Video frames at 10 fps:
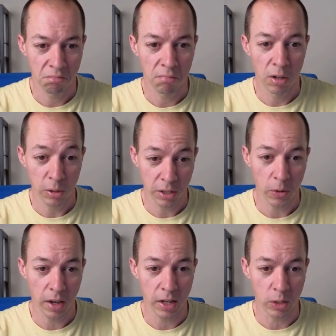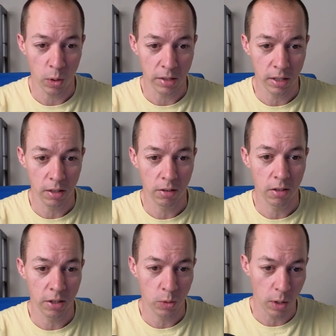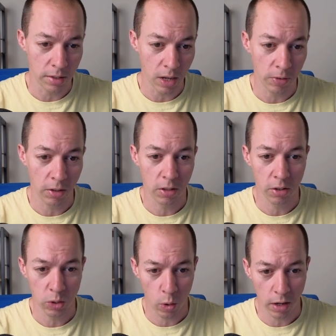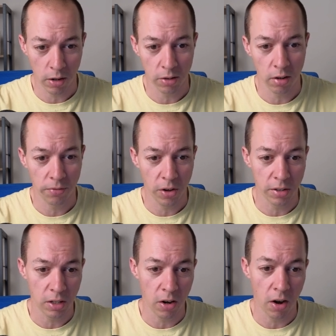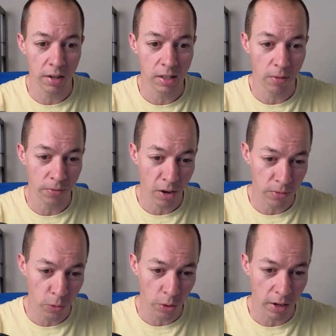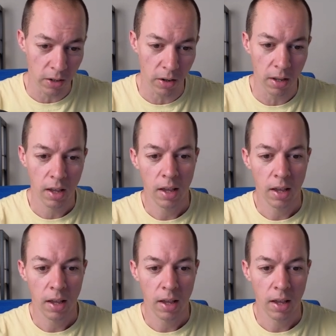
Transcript: looks okay 26.99 27.99 39.97